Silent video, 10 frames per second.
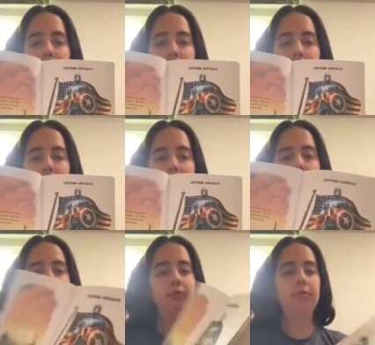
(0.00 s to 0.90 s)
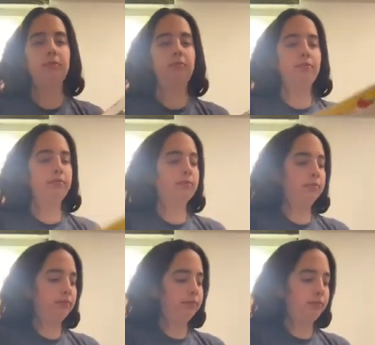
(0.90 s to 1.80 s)

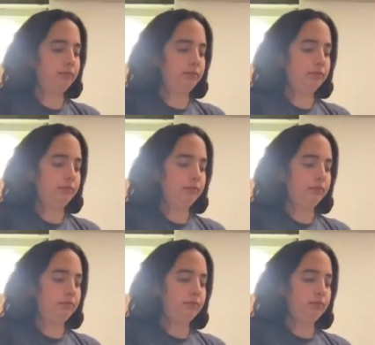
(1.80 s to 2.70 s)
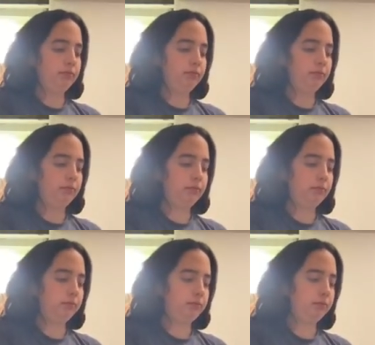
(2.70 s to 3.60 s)

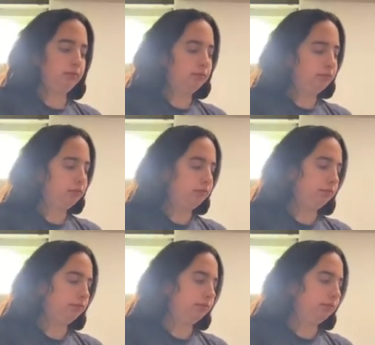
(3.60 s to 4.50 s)
(no one is talking)